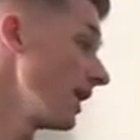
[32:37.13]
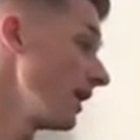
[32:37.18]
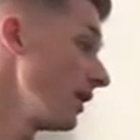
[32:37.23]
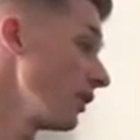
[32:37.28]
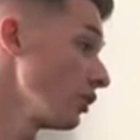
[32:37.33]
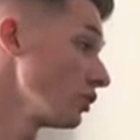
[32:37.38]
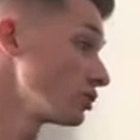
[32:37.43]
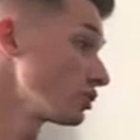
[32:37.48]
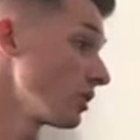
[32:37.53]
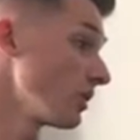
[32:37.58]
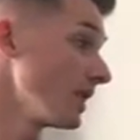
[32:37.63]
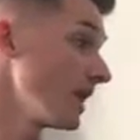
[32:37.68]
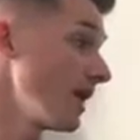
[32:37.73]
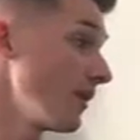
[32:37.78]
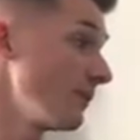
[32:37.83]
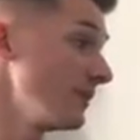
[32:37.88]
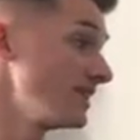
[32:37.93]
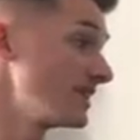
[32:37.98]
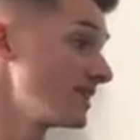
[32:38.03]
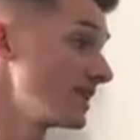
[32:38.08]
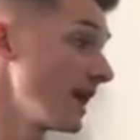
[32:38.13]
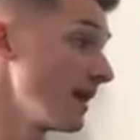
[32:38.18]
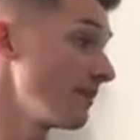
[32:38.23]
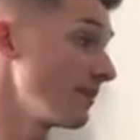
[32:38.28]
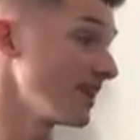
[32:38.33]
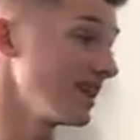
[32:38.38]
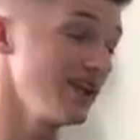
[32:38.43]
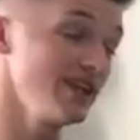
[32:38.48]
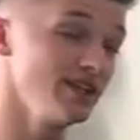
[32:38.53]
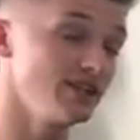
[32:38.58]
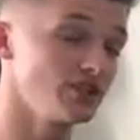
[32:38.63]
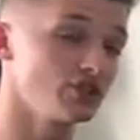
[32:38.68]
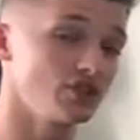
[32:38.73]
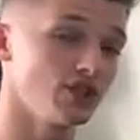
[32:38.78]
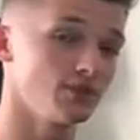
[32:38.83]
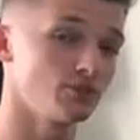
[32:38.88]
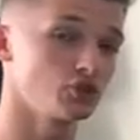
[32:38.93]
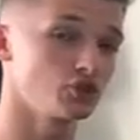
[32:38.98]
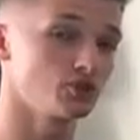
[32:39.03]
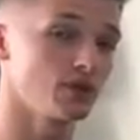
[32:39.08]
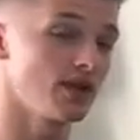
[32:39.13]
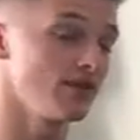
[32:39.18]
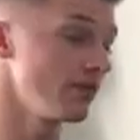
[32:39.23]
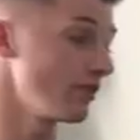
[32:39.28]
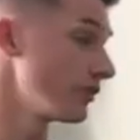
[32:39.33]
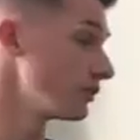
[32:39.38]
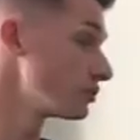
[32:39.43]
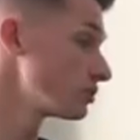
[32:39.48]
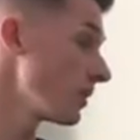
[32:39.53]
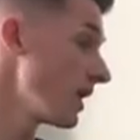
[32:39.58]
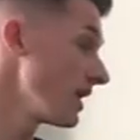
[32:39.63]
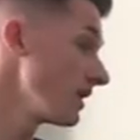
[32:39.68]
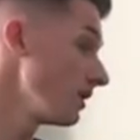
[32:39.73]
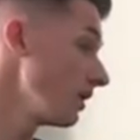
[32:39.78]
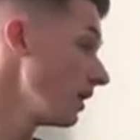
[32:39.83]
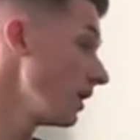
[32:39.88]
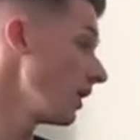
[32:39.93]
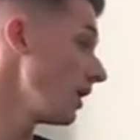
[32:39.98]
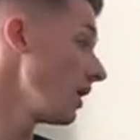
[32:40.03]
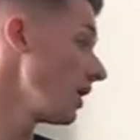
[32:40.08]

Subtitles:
It also allowed me to gain my leadership strength as well,